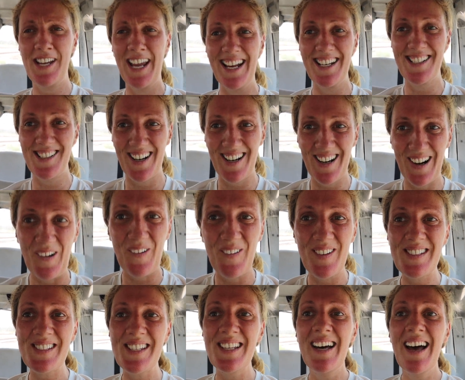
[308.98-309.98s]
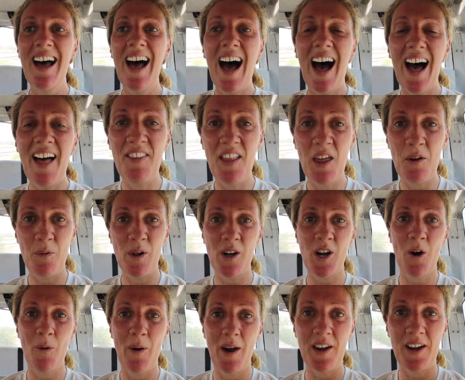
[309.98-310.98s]
change our clothes, and then we'll
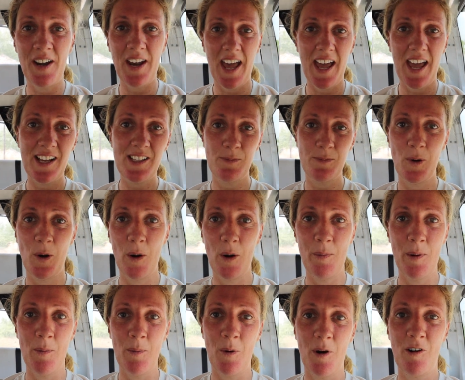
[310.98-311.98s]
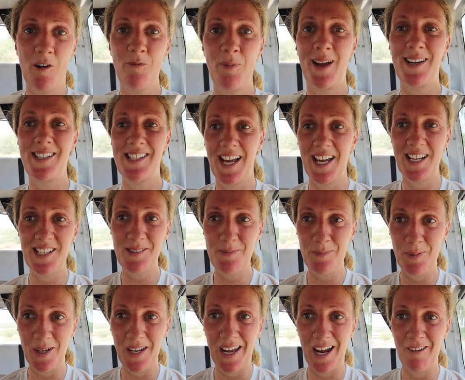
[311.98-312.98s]
go out and explore a bit more of Baghdad.
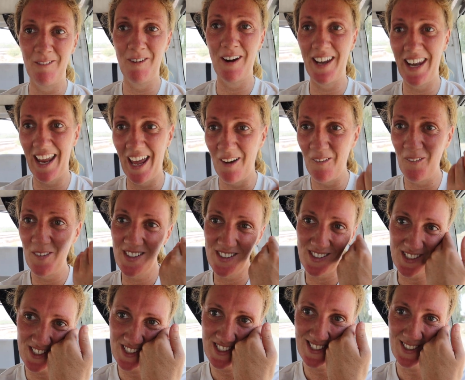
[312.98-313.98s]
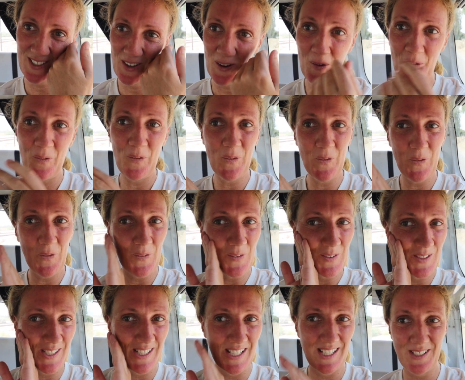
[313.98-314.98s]
But yeah, right now we just,
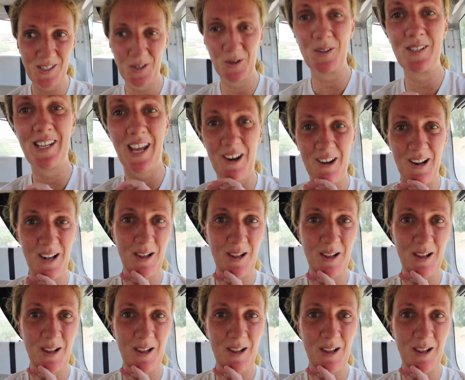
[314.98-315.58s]
just need to cool down a